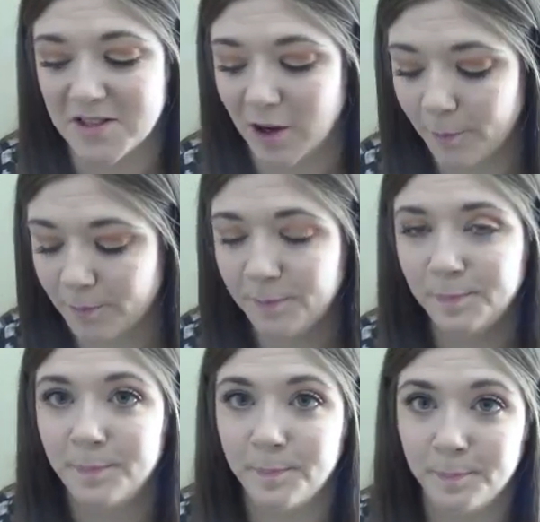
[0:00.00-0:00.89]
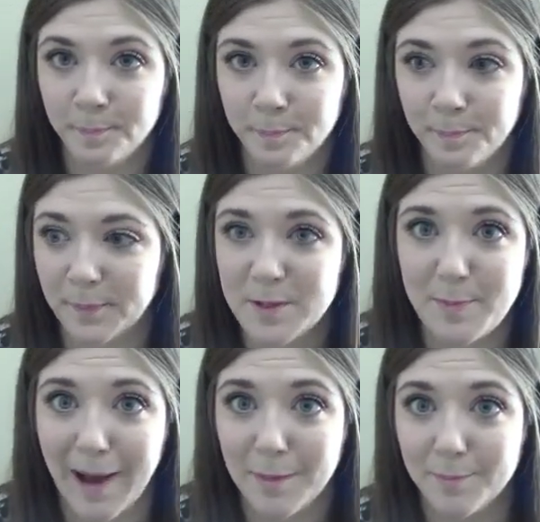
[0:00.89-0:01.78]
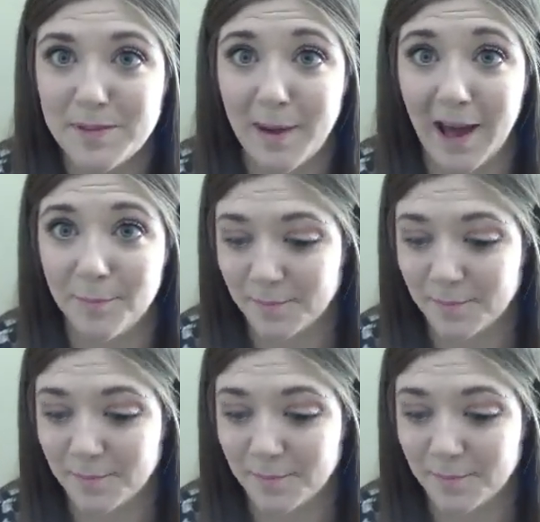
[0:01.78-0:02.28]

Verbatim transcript: So it's bad. It's bad.